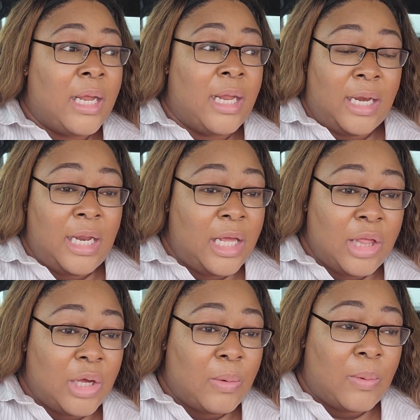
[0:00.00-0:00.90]

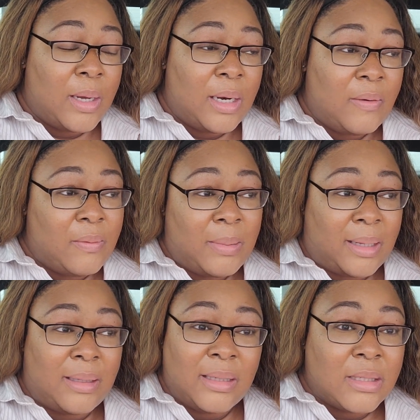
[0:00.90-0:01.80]
neither one of them.
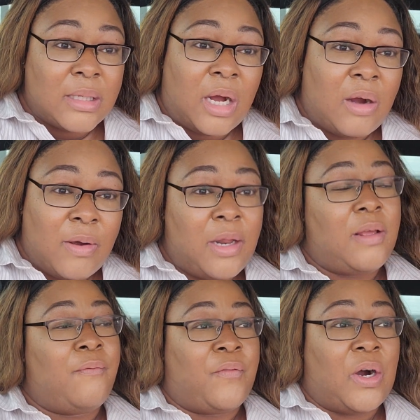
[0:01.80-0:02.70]
Like this is
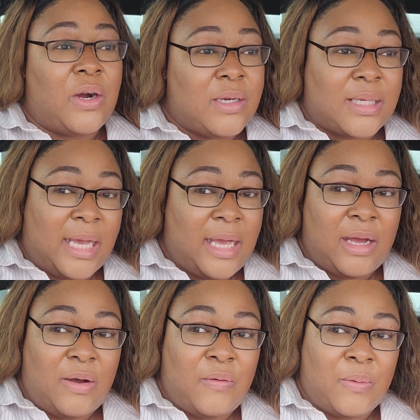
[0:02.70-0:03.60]
already far as
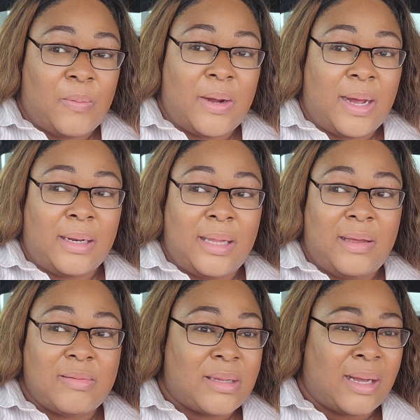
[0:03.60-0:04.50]
hell from where I
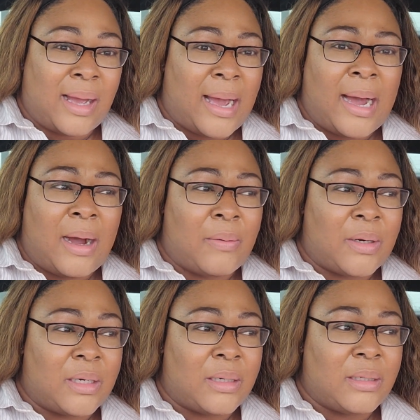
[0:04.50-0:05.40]
live. It's like an
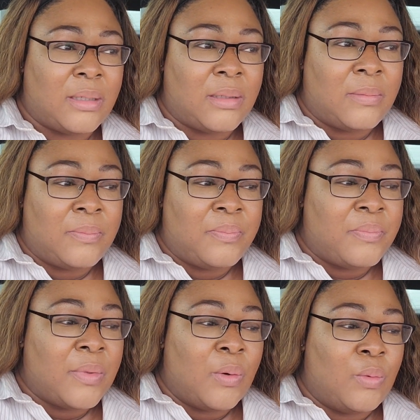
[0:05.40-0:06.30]
hour
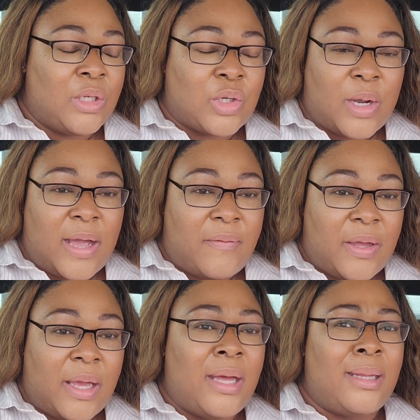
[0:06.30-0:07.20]
with
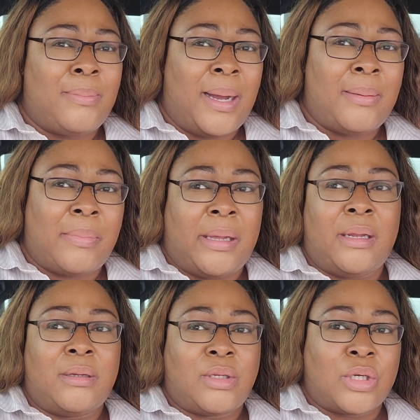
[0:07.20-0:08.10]
traffic. Hell, it might be
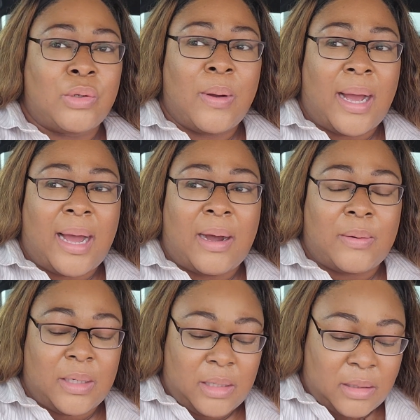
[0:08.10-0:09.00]
two
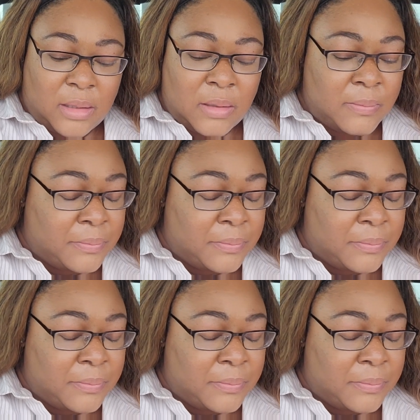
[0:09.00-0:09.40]
hours